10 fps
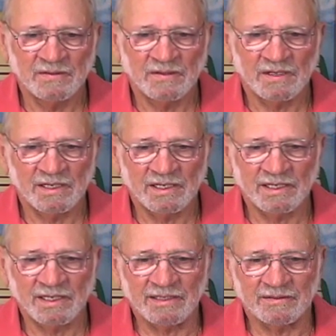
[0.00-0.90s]

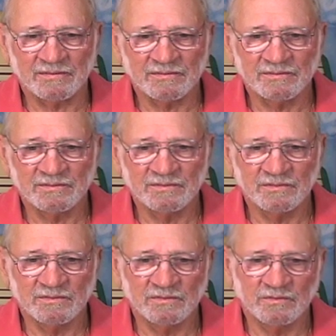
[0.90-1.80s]
I
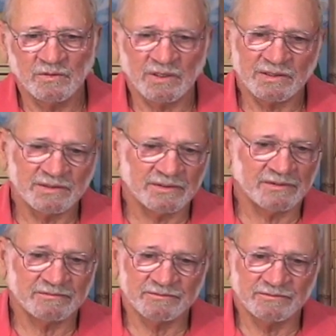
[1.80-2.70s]
worked a
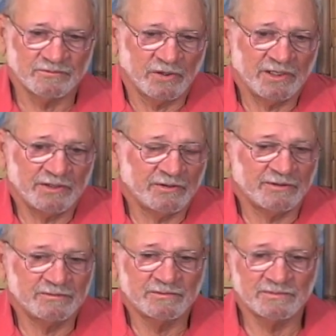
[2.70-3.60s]
really
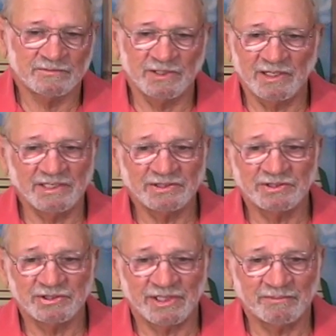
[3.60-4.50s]
good
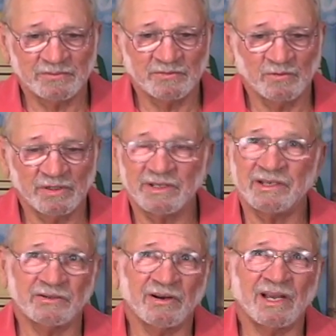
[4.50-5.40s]
relationship with
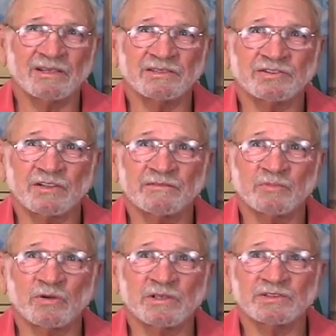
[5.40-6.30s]
Inter Island
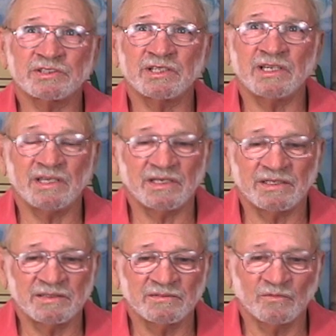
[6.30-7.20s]
Surfboards
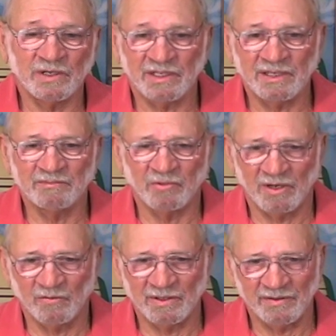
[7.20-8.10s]
and went in and
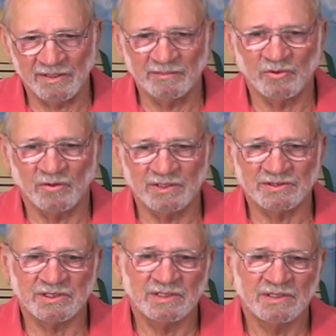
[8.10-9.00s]
bought one of their
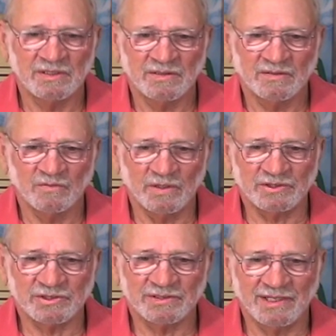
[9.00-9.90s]
boards,
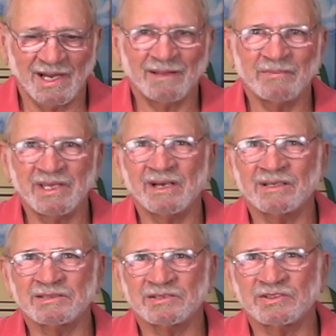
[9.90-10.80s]
which got me
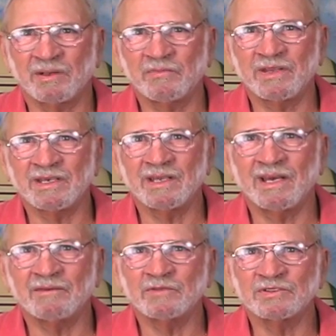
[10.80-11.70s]
onto something
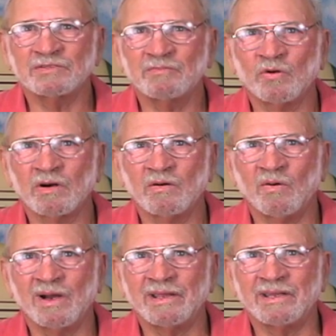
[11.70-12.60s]
that was more
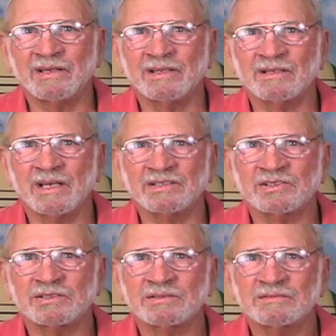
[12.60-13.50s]
Hawaiian and
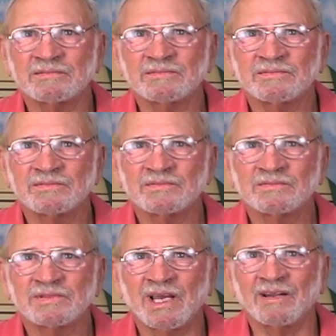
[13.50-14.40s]
less
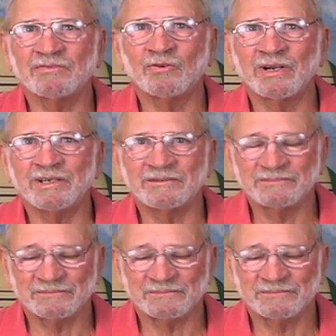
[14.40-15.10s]
Californian.